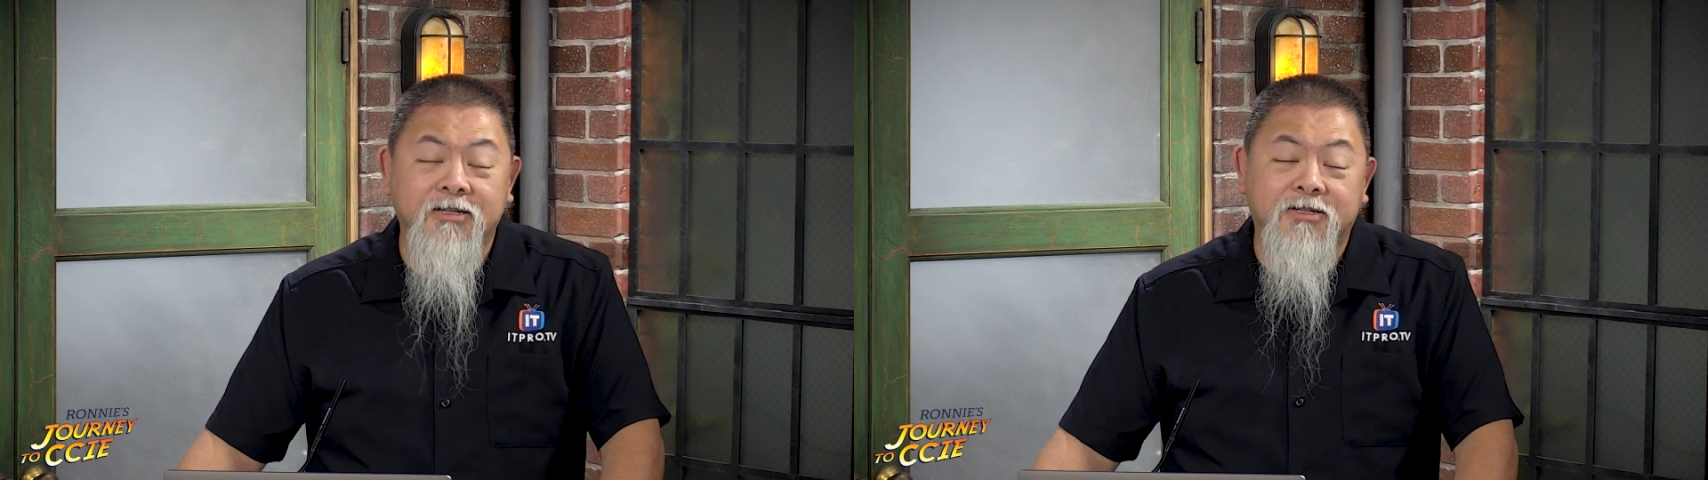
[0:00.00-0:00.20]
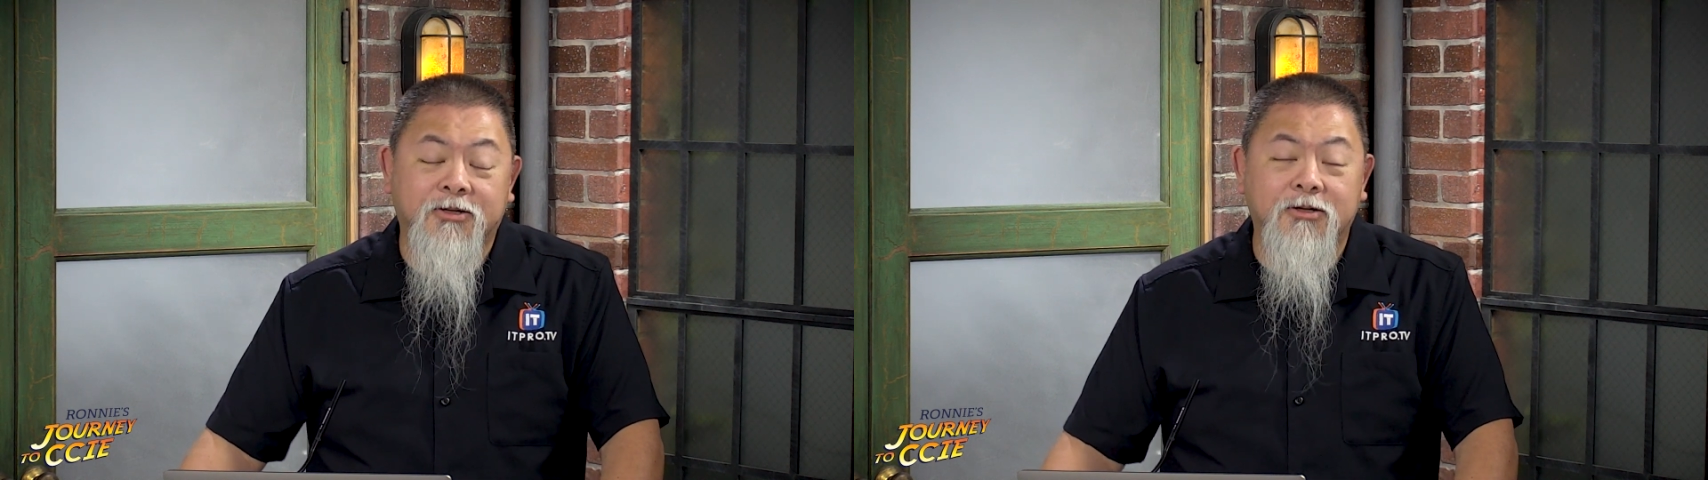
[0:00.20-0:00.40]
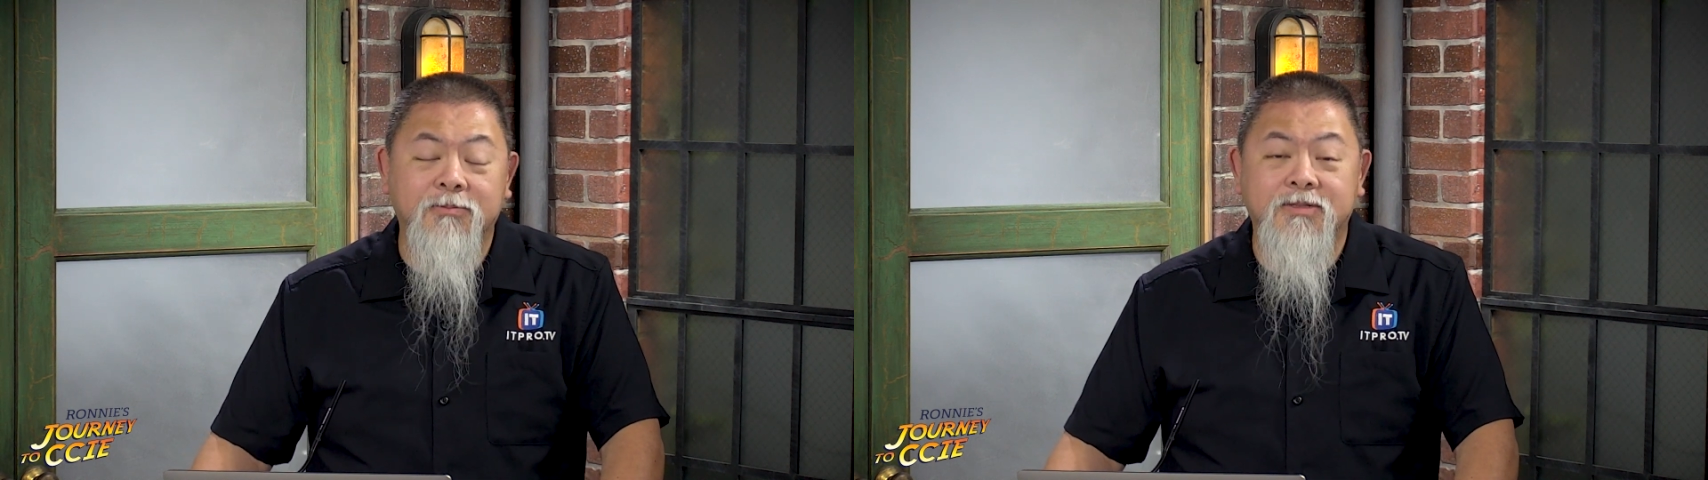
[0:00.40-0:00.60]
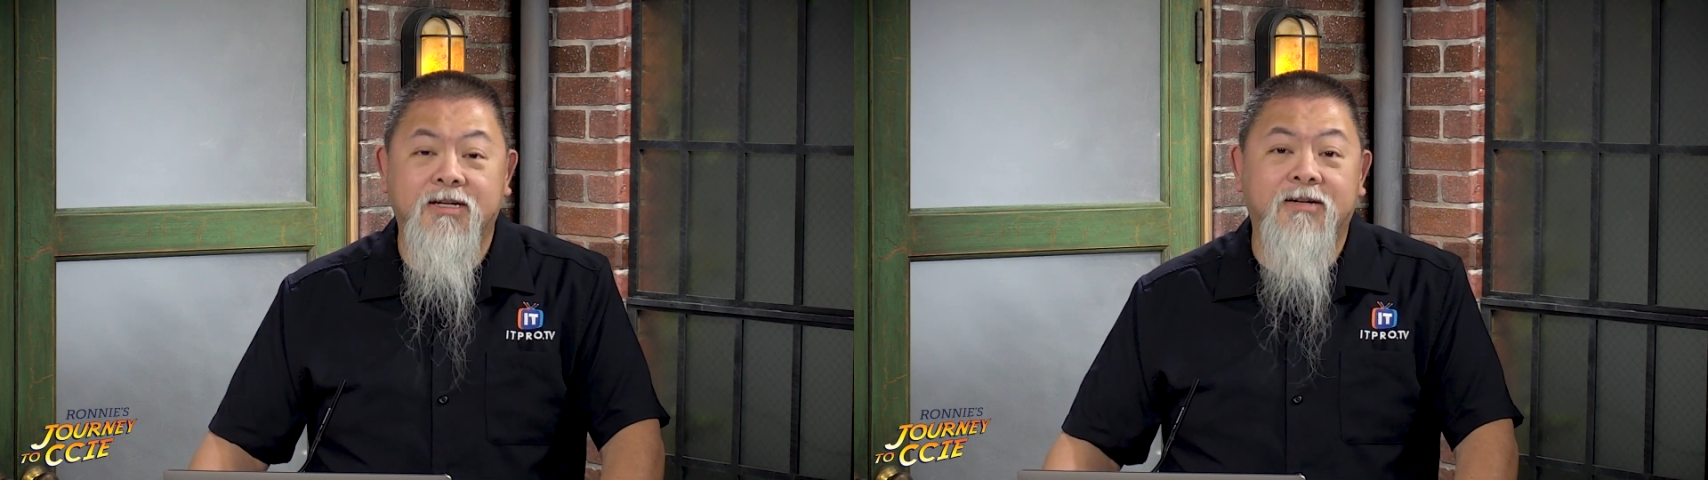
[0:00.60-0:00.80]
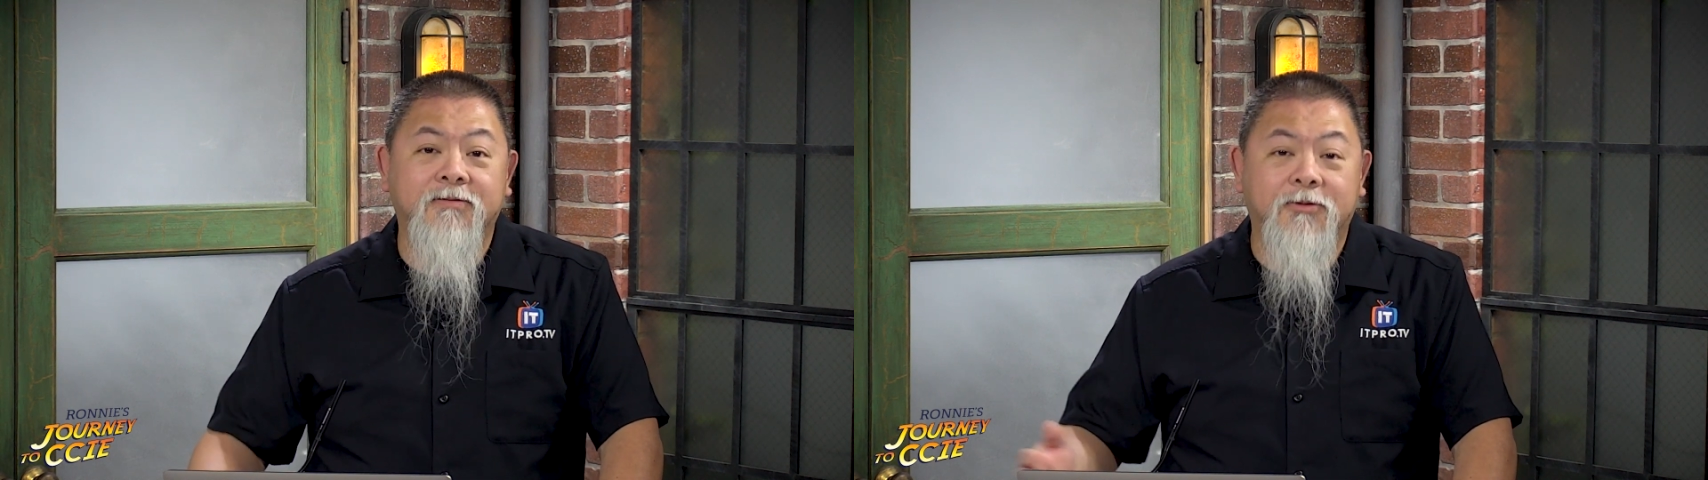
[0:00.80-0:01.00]
in terms
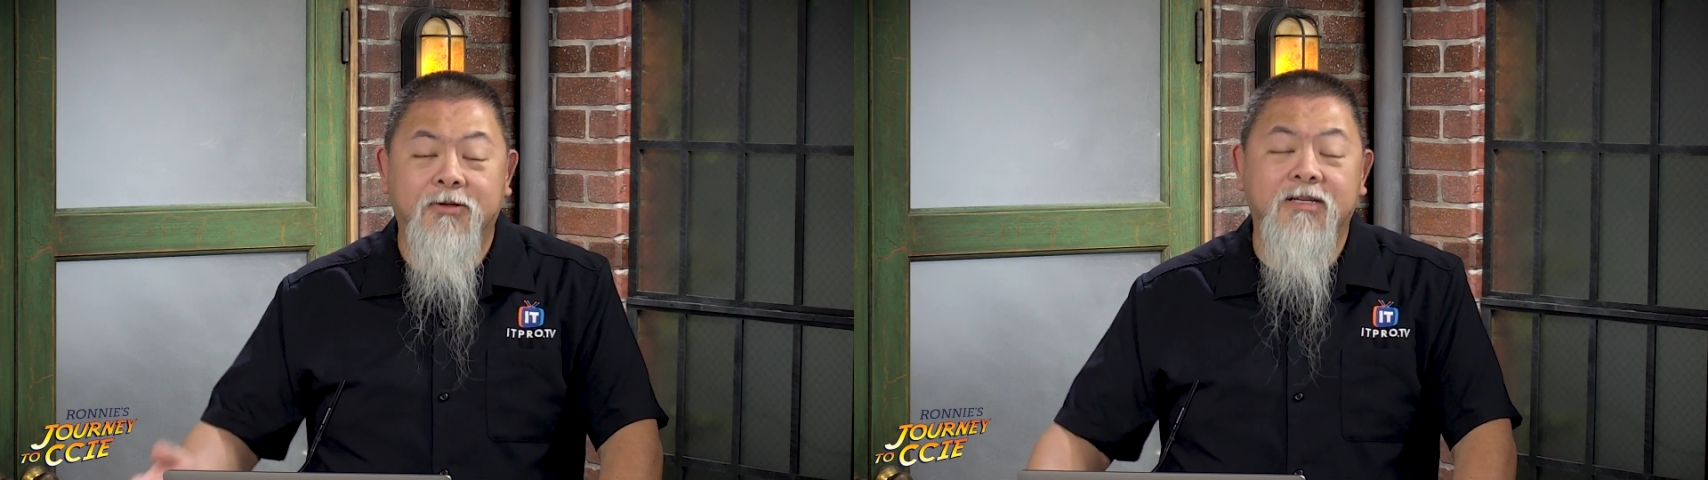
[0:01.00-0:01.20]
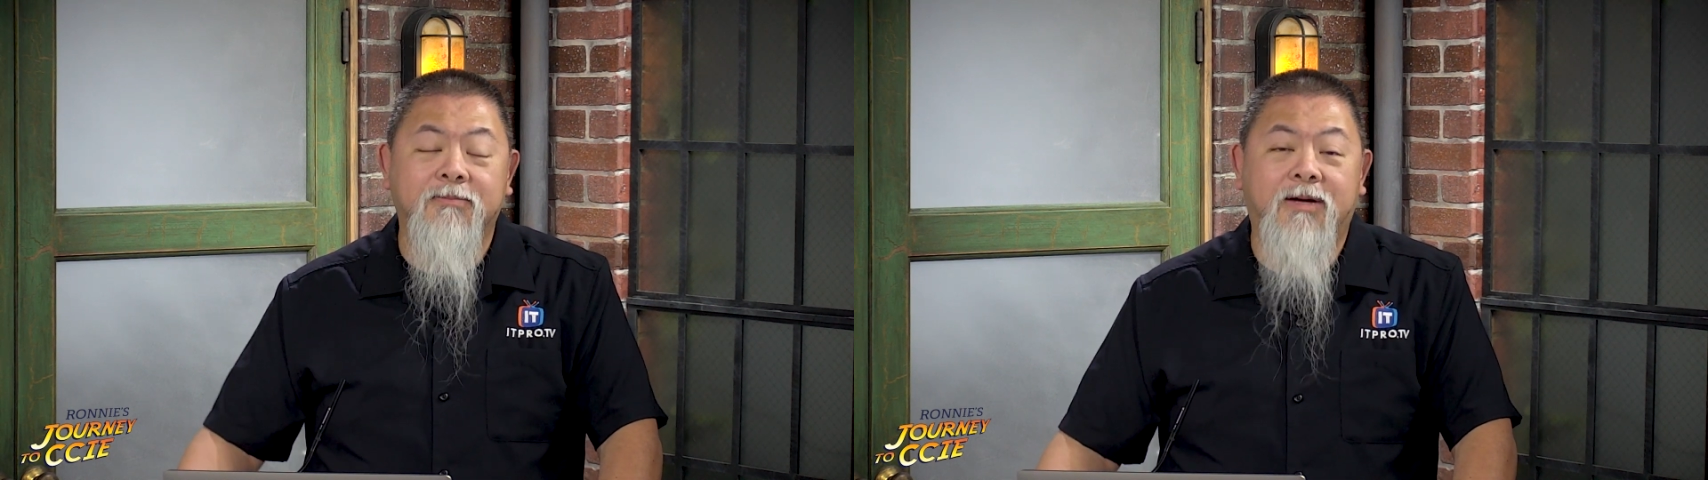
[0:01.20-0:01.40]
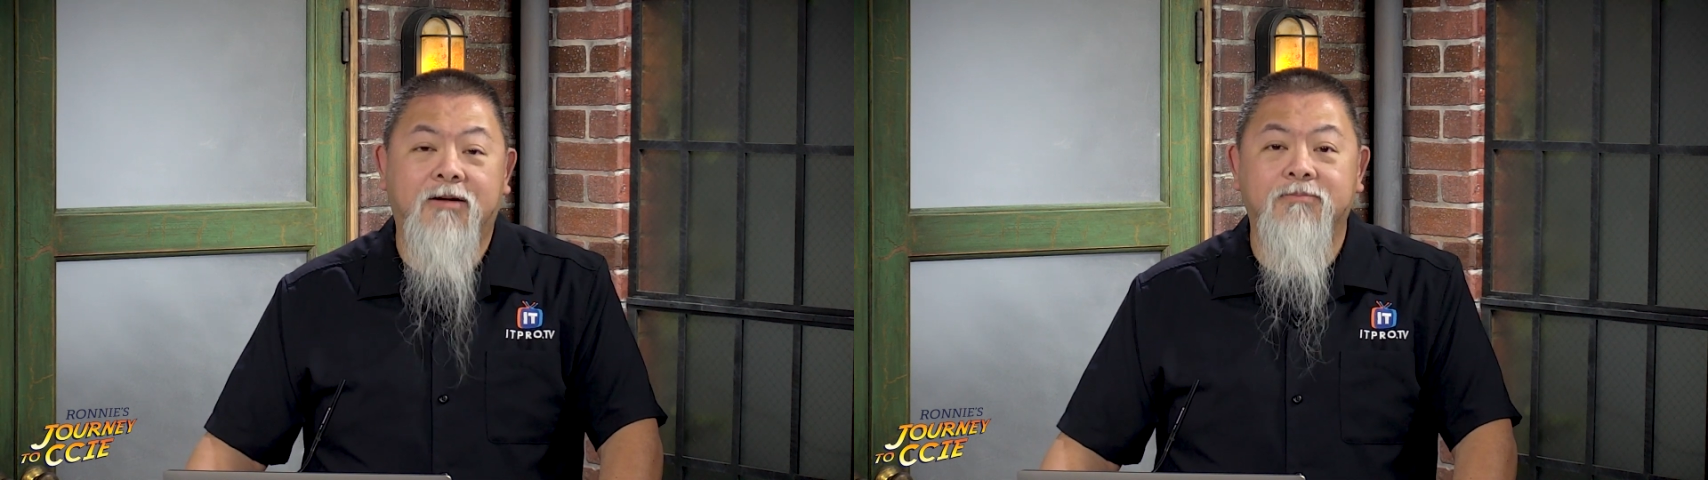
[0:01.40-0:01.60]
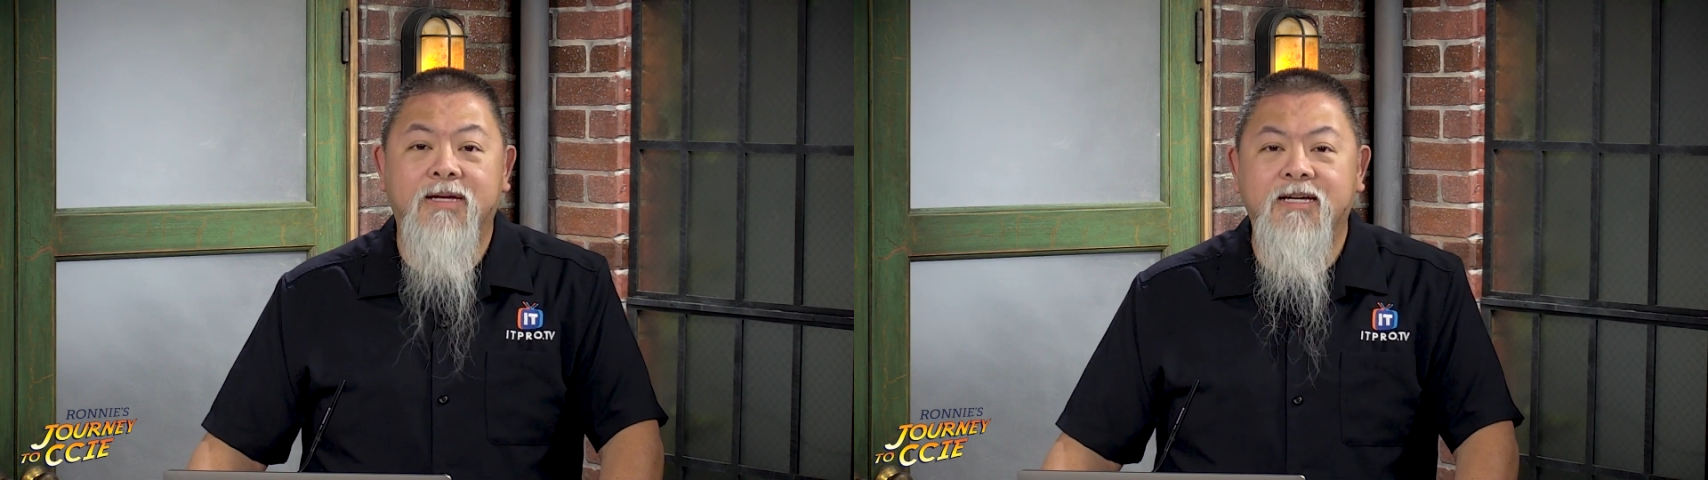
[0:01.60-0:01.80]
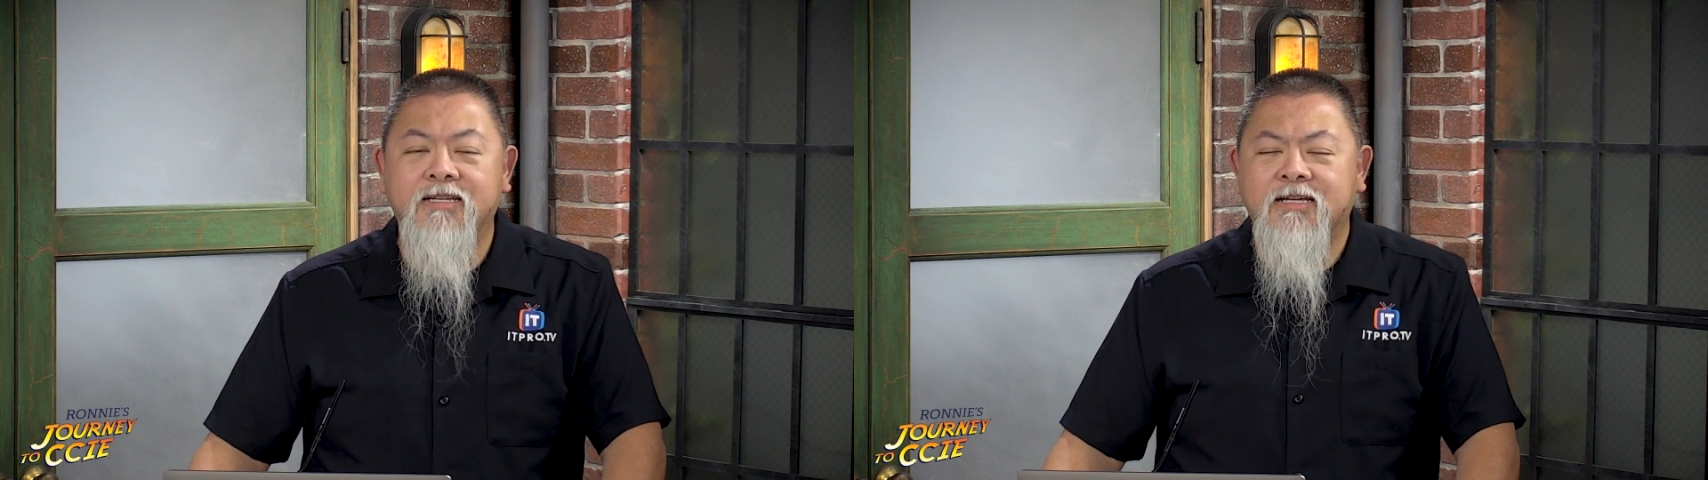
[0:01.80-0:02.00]
of learning about
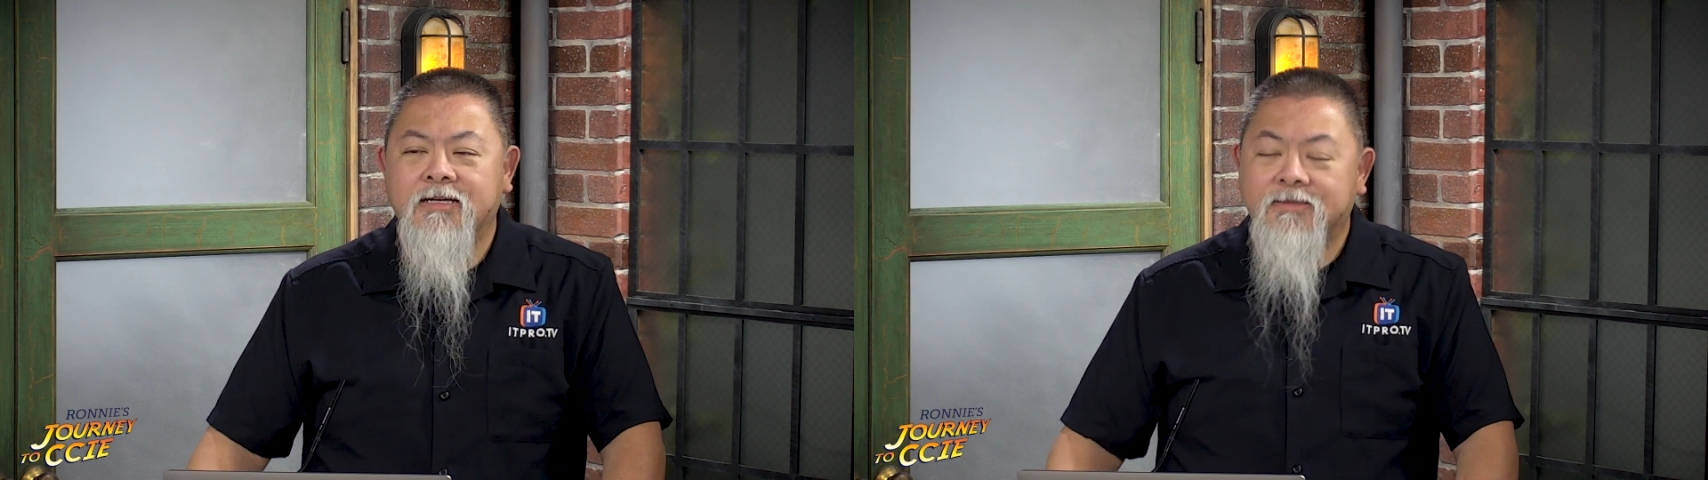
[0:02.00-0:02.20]
med,